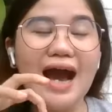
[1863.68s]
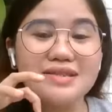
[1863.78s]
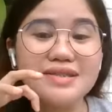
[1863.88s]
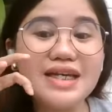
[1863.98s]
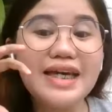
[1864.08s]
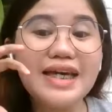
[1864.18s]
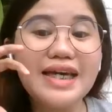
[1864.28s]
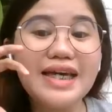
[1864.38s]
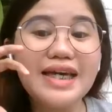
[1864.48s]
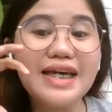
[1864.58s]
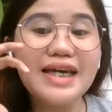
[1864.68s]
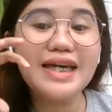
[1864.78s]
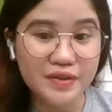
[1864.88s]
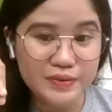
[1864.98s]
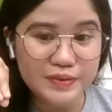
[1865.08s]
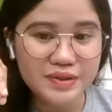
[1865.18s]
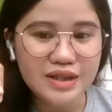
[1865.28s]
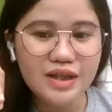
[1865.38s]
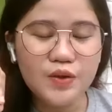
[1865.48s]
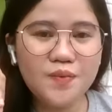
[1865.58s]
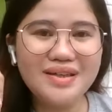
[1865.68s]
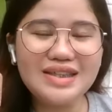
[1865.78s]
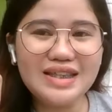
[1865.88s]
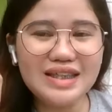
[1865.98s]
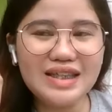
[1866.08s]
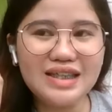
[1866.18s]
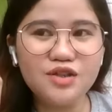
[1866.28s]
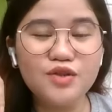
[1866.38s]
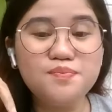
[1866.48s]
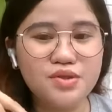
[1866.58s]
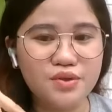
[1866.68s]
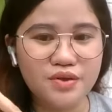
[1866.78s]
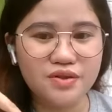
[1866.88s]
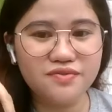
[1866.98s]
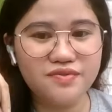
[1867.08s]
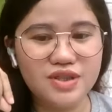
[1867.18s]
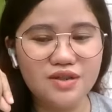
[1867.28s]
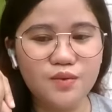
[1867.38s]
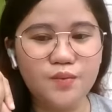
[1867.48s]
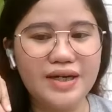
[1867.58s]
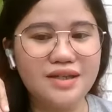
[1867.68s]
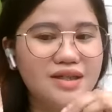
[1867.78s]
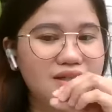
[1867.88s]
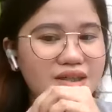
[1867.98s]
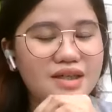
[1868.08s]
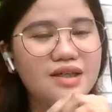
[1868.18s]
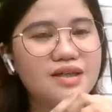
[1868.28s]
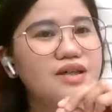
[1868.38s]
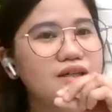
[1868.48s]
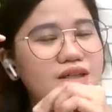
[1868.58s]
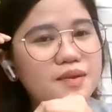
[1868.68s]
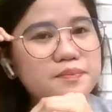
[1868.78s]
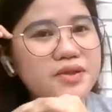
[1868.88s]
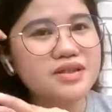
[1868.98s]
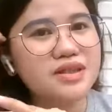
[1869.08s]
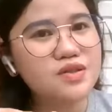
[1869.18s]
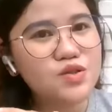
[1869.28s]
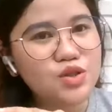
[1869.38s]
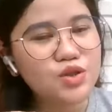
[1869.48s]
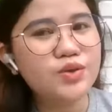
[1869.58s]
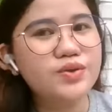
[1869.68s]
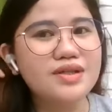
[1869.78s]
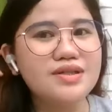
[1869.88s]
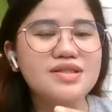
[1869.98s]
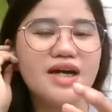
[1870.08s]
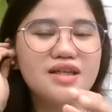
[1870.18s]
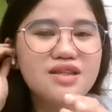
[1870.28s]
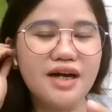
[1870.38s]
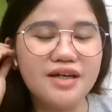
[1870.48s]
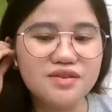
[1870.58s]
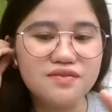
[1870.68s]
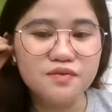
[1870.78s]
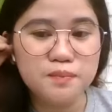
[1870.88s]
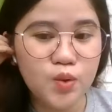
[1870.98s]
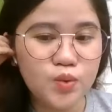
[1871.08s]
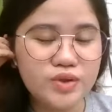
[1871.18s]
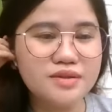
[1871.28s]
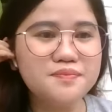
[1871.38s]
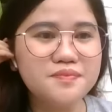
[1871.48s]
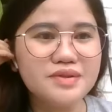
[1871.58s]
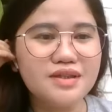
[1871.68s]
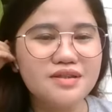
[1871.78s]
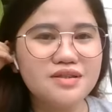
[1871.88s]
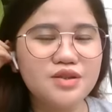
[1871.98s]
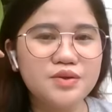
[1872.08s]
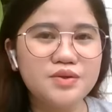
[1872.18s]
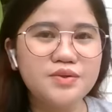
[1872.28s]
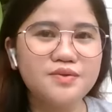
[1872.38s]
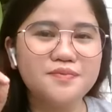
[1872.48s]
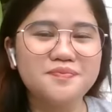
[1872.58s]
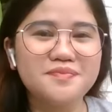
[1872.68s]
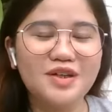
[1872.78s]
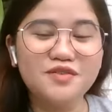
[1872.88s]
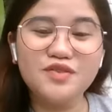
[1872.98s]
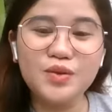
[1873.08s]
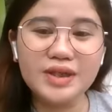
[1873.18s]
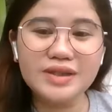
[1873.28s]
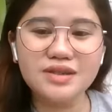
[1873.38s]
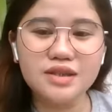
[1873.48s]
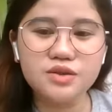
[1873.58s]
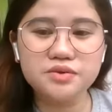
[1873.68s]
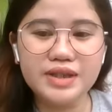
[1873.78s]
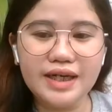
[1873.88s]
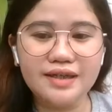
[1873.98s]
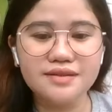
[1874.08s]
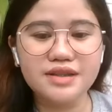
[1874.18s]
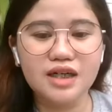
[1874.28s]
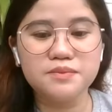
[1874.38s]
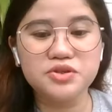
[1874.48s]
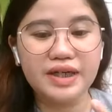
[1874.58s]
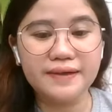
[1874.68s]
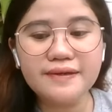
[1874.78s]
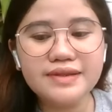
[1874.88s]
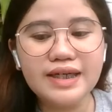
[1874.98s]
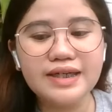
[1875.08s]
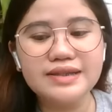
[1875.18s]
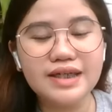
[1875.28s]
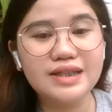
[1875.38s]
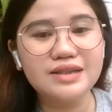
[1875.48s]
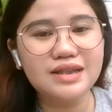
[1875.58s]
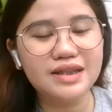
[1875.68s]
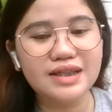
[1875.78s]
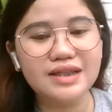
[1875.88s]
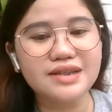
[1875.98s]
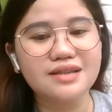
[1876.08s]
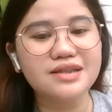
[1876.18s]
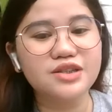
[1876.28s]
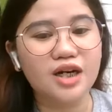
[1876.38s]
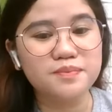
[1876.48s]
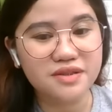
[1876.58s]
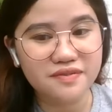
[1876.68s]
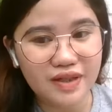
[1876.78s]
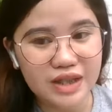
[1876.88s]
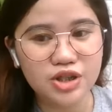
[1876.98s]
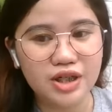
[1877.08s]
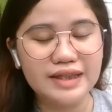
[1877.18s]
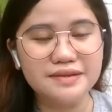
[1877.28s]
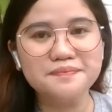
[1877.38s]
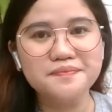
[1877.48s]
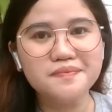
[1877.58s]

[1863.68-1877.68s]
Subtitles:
I asked him first what he observed when he put the stone inside that bowl. So of course the student shared his ideas and his observation